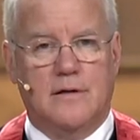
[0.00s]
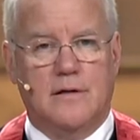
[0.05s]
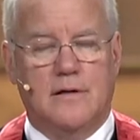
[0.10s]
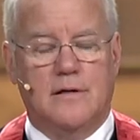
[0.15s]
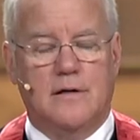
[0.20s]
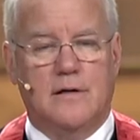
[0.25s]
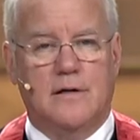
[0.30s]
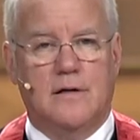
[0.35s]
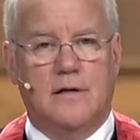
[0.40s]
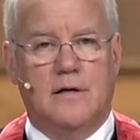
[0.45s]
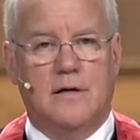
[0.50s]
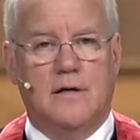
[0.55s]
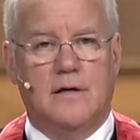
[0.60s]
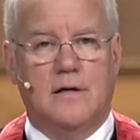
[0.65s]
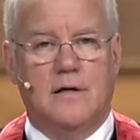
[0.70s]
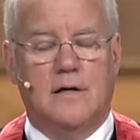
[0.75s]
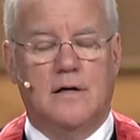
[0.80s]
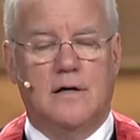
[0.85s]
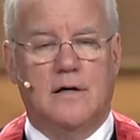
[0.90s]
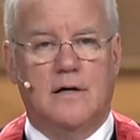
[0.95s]

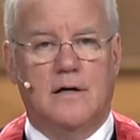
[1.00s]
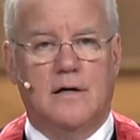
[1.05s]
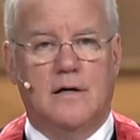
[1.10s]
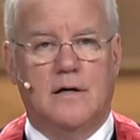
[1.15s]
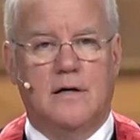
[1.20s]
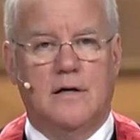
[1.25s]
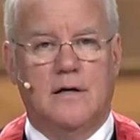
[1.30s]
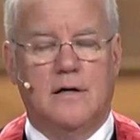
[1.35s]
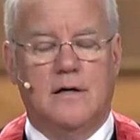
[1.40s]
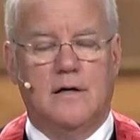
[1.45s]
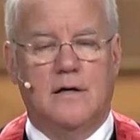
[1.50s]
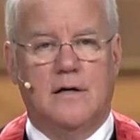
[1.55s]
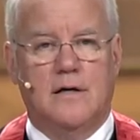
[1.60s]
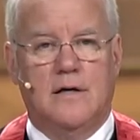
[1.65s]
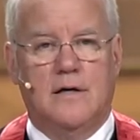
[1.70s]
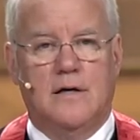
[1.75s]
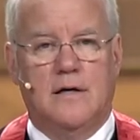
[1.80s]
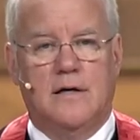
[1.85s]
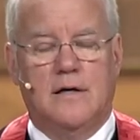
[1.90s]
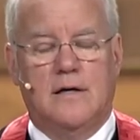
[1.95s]

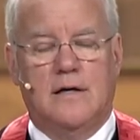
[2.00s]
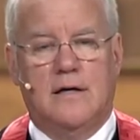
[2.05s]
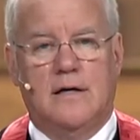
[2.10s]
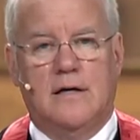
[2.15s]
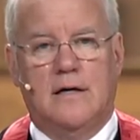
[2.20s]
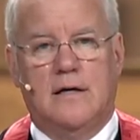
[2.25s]
[no speech]